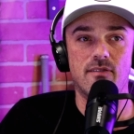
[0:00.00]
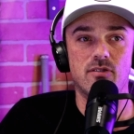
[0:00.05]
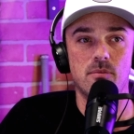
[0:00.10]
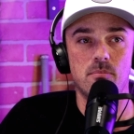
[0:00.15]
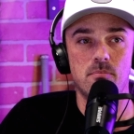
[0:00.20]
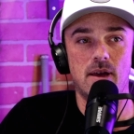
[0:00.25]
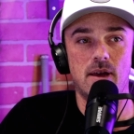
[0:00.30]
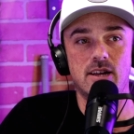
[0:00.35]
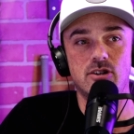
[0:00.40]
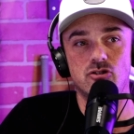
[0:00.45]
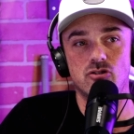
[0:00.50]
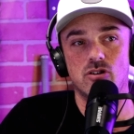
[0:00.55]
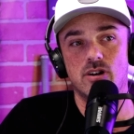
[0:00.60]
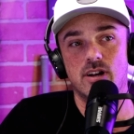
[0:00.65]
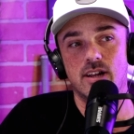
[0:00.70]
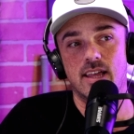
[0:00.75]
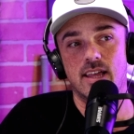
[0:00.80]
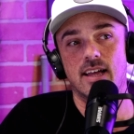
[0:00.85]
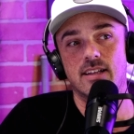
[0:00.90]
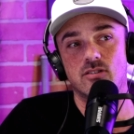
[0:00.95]
to measure it
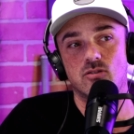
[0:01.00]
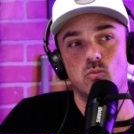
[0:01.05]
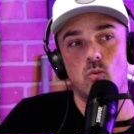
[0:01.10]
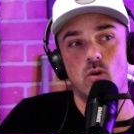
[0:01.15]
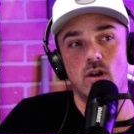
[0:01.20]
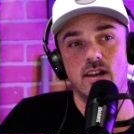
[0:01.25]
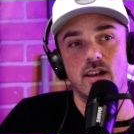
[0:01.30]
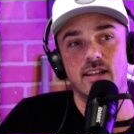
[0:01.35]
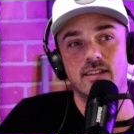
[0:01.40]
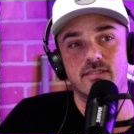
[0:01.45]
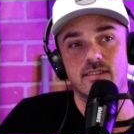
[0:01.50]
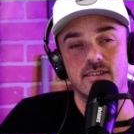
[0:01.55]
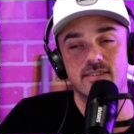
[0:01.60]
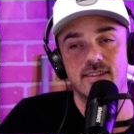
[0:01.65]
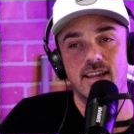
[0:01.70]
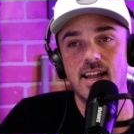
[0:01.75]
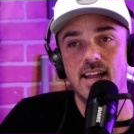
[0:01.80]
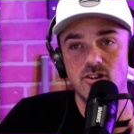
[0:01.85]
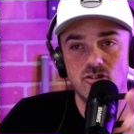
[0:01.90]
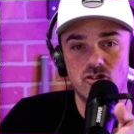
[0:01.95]
against what its
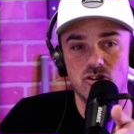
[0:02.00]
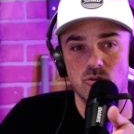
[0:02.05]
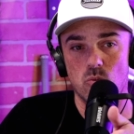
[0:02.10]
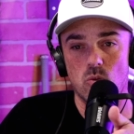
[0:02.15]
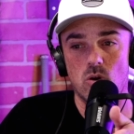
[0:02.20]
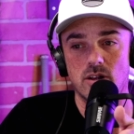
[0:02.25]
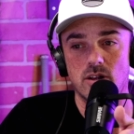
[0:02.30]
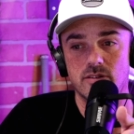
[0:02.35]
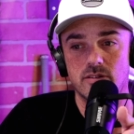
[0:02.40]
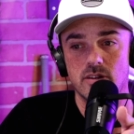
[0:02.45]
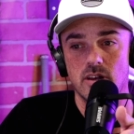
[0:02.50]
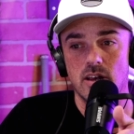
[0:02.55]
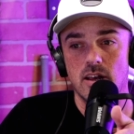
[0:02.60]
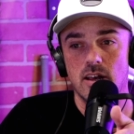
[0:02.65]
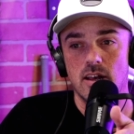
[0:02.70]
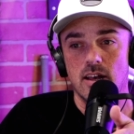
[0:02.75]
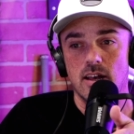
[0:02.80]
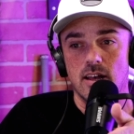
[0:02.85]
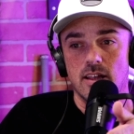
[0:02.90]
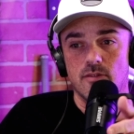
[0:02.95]
intention was.
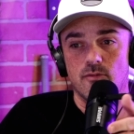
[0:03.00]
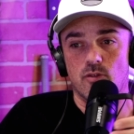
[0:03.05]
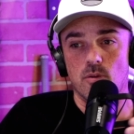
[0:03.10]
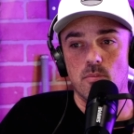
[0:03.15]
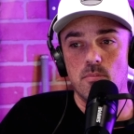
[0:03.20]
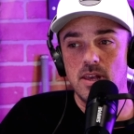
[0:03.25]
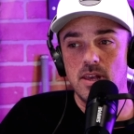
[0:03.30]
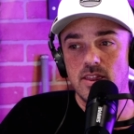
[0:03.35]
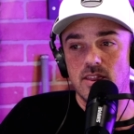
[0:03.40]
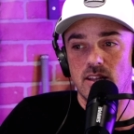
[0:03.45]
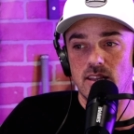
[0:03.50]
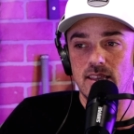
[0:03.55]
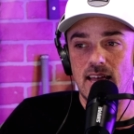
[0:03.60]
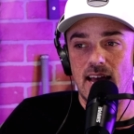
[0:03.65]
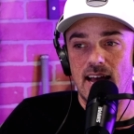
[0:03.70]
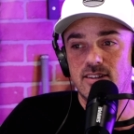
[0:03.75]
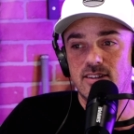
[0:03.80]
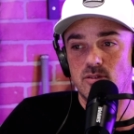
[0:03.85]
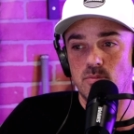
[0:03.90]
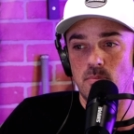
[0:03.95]
For me, the
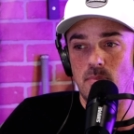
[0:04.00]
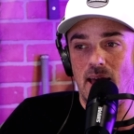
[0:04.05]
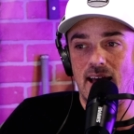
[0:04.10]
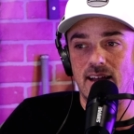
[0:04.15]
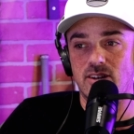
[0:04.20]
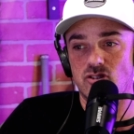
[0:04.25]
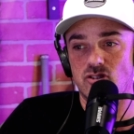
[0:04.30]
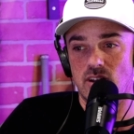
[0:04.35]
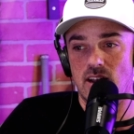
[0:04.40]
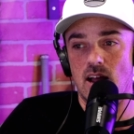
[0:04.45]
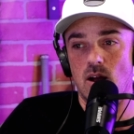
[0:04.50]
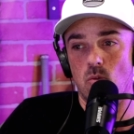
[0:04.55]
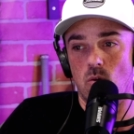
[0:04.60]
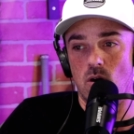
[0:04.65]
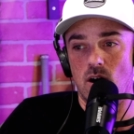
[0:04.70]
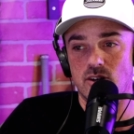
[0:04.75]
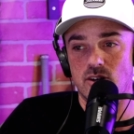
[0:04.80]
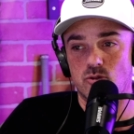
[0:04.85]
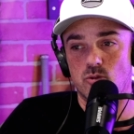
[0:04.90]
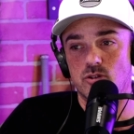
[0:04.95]
last match that I
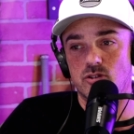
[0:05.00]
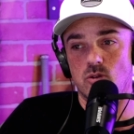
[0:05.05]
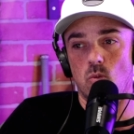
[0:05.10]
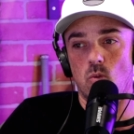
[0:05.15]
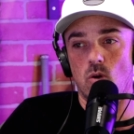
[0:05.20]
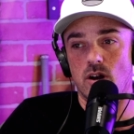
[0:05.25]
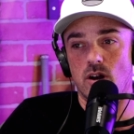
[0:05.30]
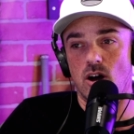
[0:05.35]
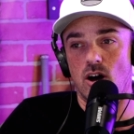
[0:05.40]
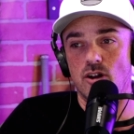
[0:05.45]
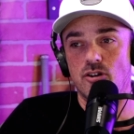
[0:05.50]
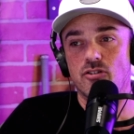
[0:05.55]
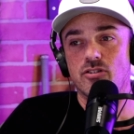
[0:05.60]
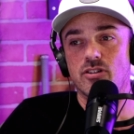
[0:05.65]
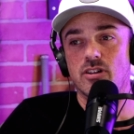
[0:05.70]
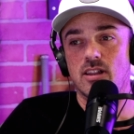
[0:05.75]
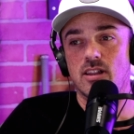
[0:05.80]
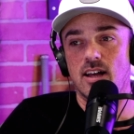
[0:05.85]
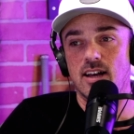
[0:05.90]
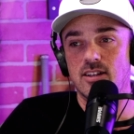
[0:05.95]
watched was the one under
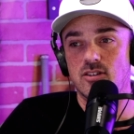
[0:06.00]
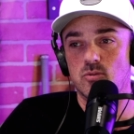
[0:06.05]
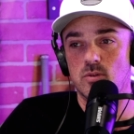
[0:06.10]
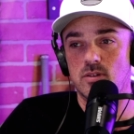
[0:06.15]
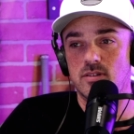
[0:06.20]
the lights with